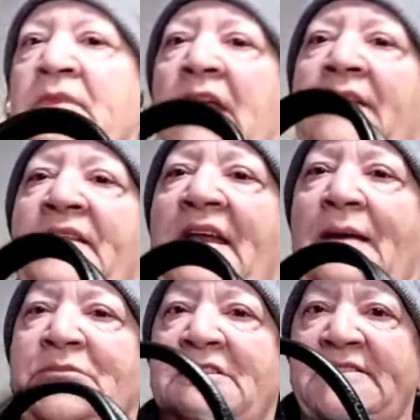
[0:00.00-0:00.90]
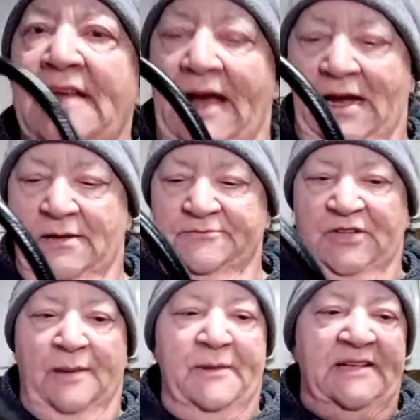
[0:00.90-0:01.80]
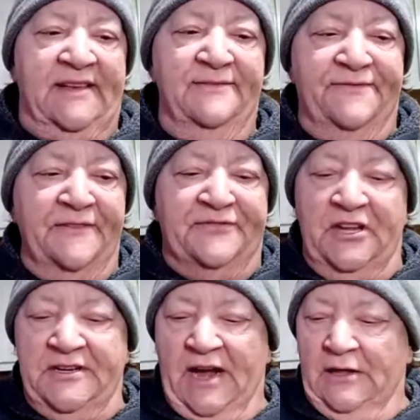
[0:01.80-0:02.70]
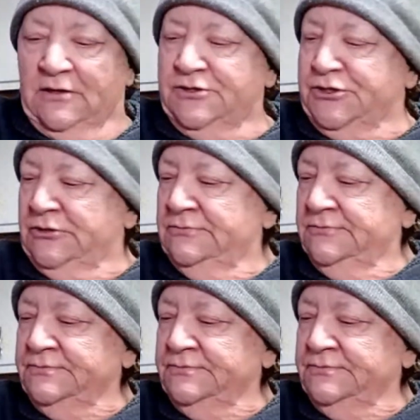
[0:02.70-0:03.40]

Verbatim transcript: And then I'm just uh, I'm asking fifteen dollars.